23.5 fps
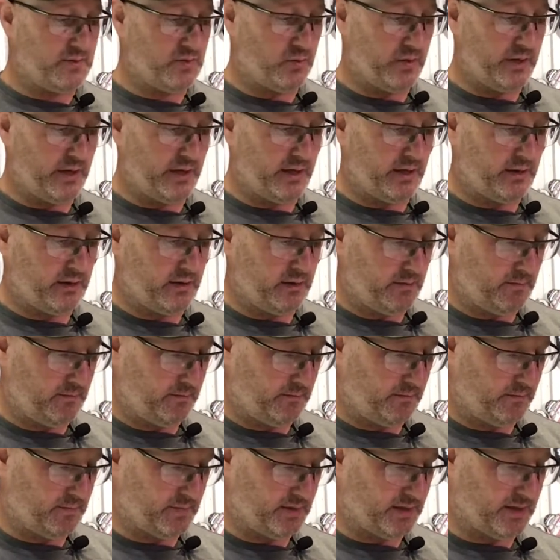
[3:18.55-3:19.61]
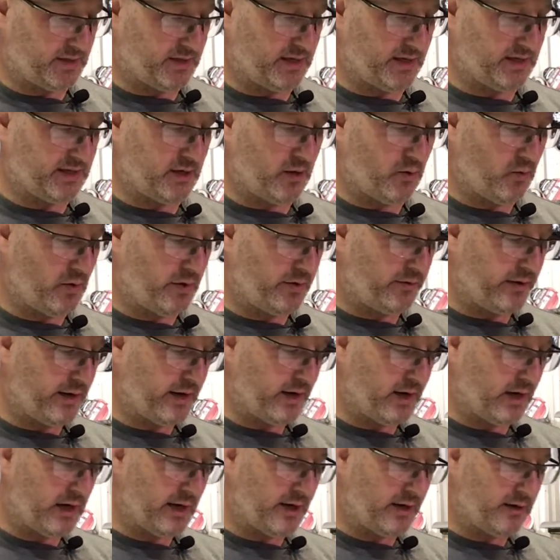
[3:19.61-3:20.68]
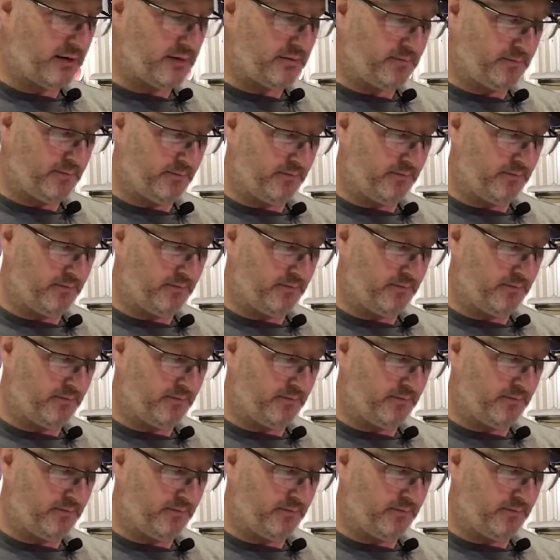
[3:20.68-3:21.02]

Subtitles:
with. It's a 601 regulator.